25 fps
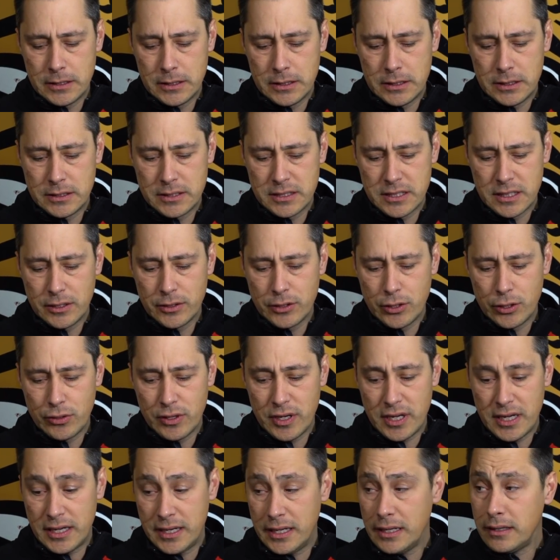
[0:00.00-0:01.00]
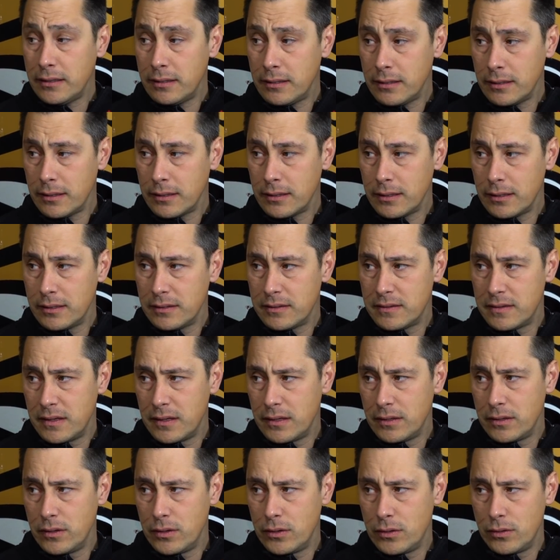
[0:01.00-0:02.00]
Until you're in it,
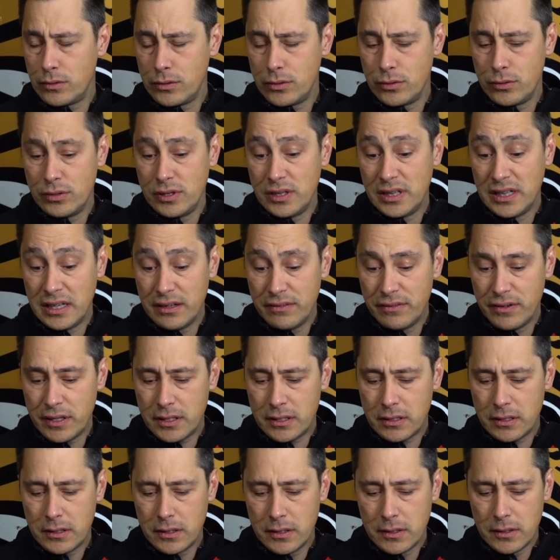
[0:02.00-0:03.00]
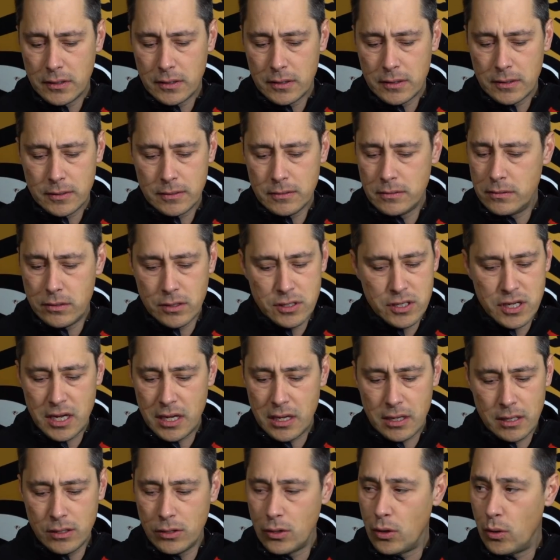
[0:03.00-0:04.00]
until you live it, you
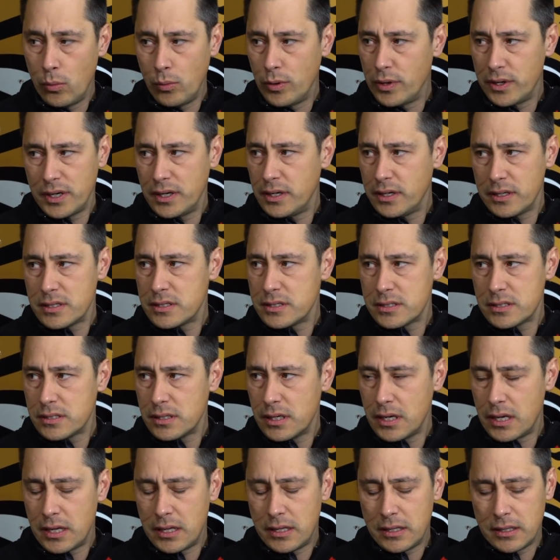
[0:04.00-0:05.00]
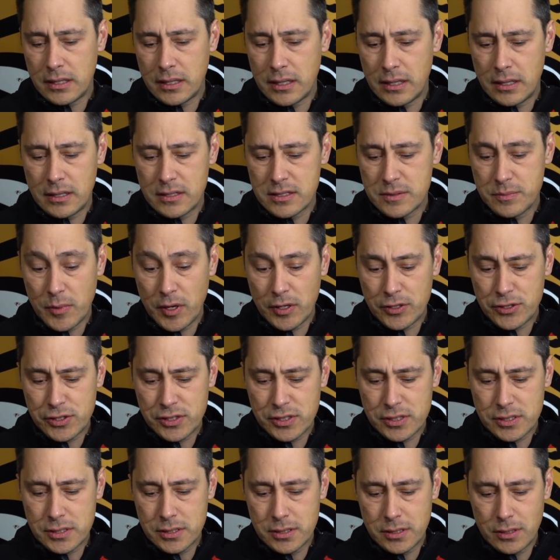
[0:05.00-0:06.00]
can't know what it is. And as much
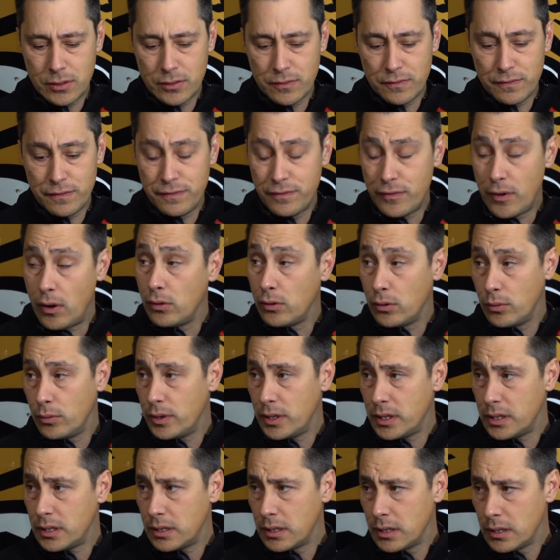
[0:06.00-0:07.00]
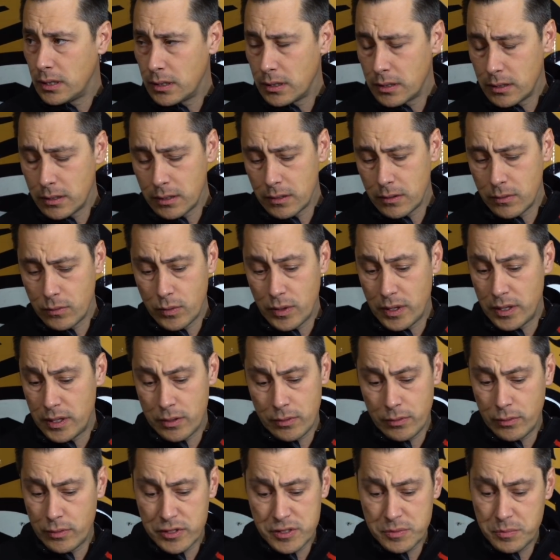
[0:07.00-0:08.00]
as you can follow it,
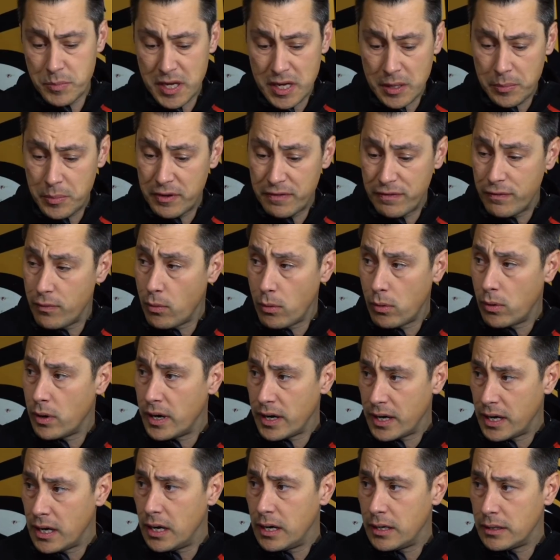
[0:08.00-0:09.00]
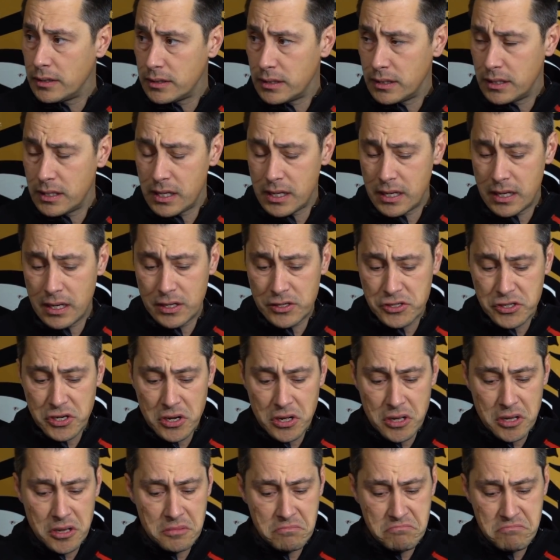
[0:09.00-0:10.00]
whether it was me before I got to the
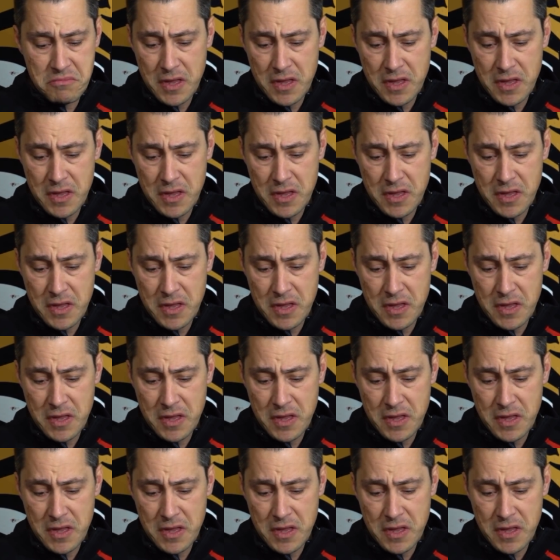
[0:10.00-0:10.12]
NHL,